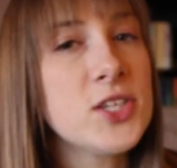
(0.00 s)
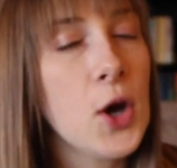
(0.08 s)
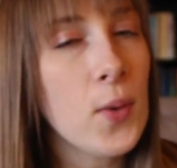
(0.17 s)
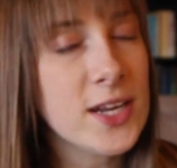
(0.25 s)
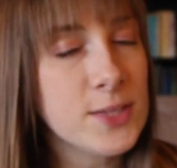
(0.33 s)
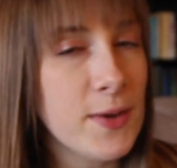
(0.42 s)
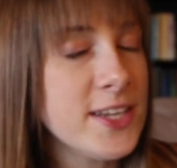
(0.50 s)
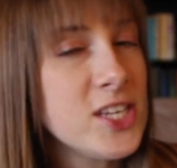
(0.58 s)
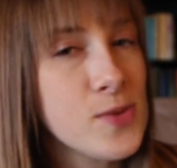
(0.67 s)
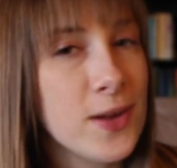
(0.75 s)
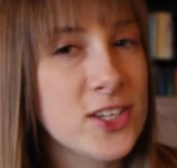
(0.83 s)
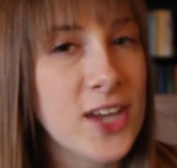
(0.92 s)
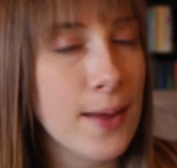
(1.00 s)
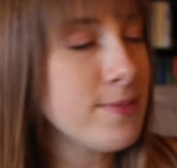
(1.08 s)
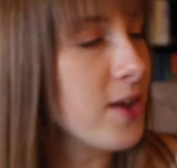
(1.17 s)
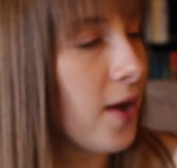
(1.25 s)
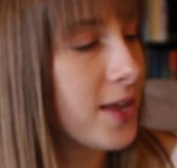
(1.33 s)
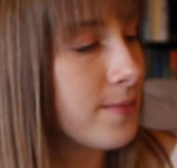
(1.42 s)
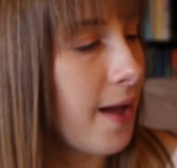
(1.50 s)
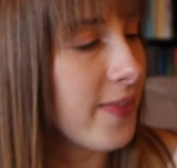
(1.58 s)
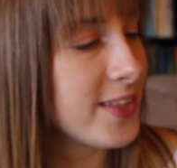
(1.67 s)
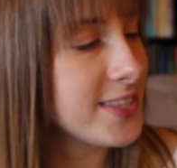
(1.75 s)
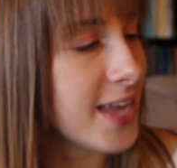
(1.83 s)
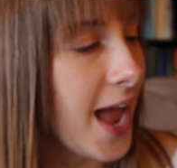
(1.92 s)
Don't want to spend too much time talking
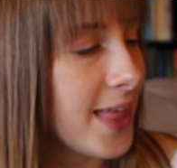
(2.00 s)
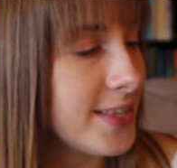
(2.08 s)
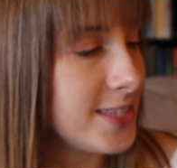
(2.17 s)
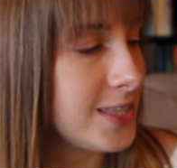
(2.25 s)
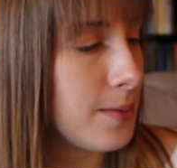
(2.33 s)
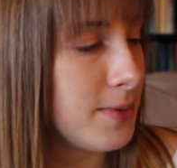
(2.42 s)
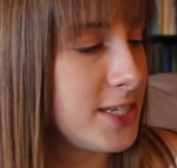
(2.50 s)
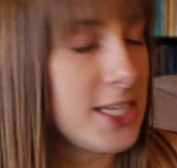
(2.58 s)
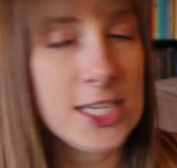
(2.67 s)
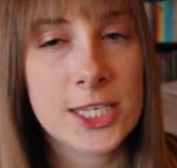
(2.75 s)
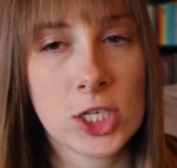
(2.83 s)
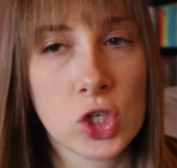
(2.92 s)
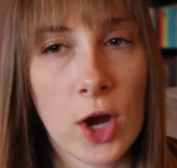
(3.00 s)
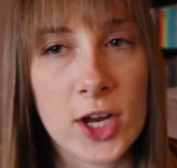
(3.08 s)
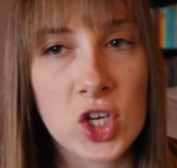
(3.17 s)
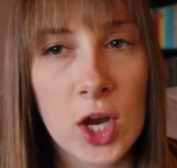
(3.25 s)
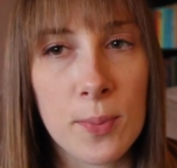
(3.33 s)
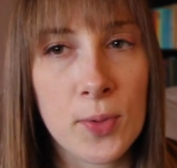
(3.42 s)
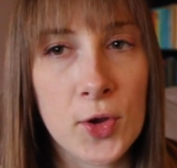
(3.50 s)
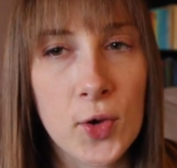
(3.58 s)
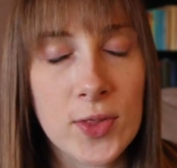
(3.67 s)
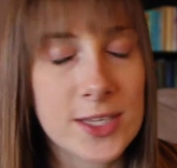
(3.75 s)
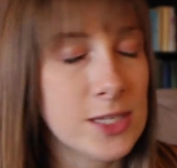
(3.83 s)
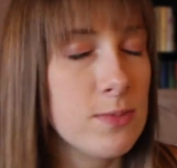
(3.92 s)
about this guy. This is the Batiste dry
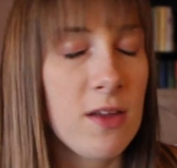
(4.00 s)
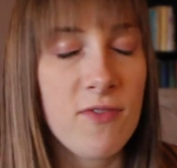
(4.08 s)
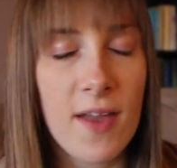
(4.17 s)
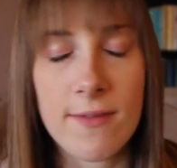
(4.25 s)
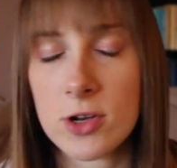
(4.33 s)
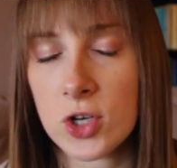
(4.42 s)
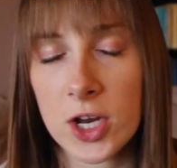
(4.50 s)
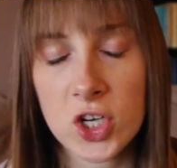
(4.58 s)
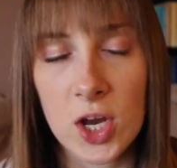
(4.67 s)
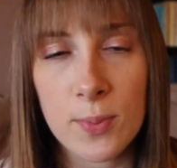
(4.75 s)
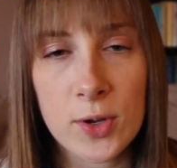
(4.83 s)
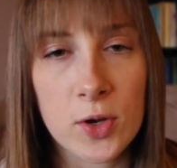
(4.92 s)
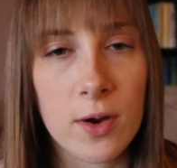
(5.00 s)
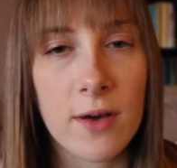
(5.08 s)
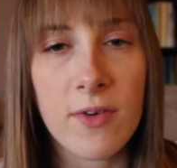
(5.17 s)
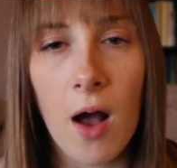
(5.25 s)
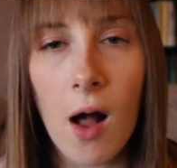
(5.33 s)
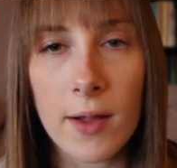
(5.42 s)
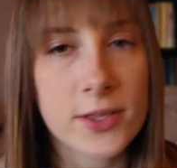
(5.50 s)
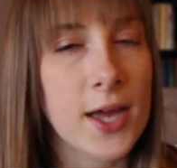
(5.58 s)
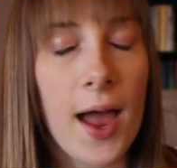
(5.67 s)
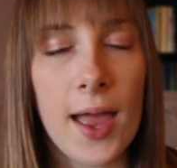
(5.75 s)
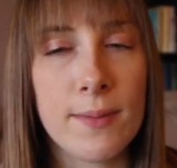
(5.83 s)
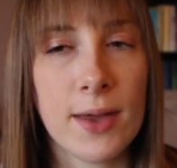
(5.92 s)
shampoo. This is my favorite dry shampoo of all
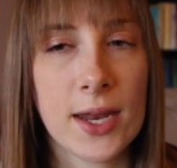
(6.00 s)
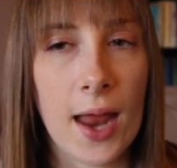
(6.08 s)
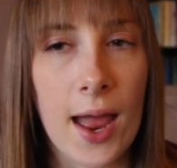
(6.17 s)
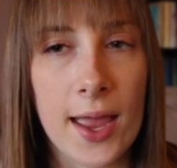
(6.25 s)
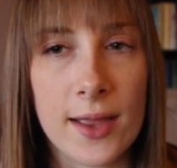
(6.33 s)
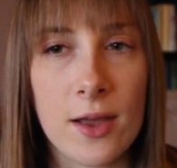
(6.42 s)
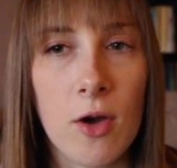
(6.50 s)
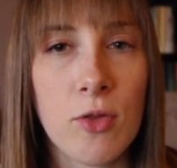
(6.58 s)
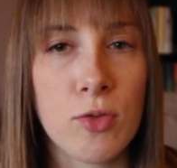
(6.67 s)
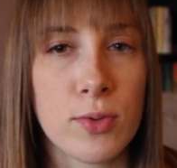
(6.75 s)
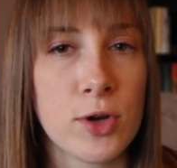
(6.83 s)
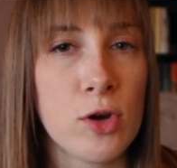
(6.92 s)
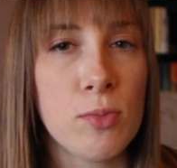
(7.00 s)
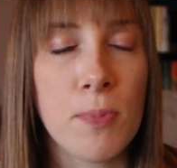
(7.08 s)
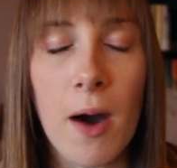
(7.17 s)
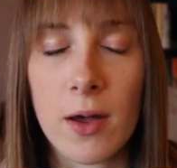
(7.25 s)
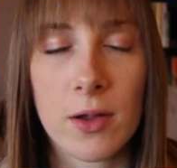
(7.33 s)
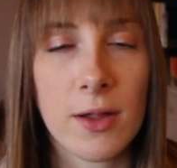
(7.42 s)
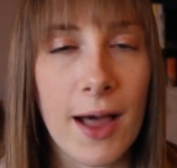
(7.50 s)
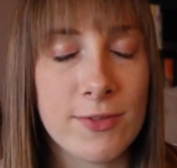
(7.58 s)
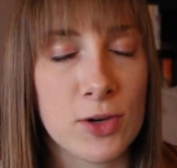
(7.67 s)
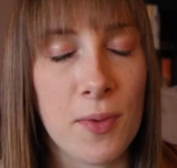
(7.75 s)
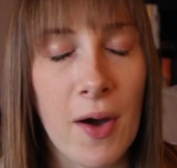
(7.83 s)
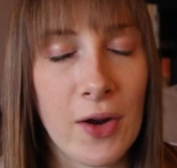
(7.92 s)
time, and I go through bottle
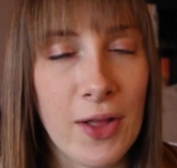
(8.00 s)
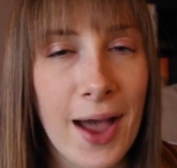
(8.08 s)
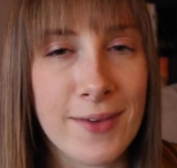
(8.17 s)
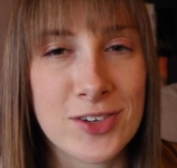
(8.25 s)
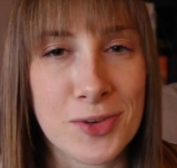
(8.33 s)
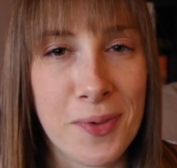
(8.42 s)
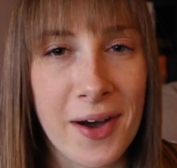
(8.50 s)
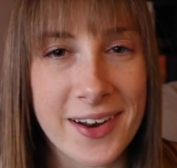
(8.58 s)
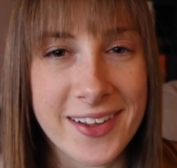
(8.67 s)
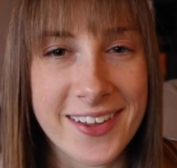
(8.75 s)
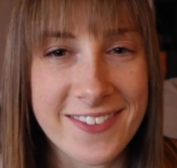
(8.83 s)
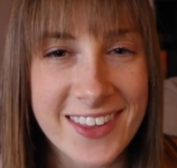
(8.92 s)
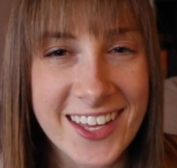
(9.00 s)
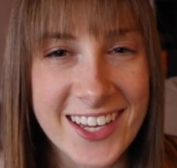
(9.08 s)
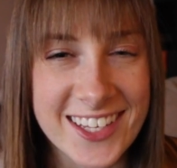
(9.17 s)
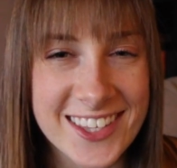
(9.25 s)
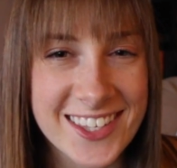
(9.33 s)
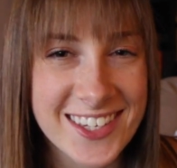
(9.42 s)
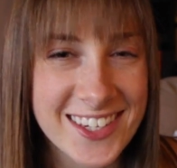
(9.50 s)
after bottle after bottle of this.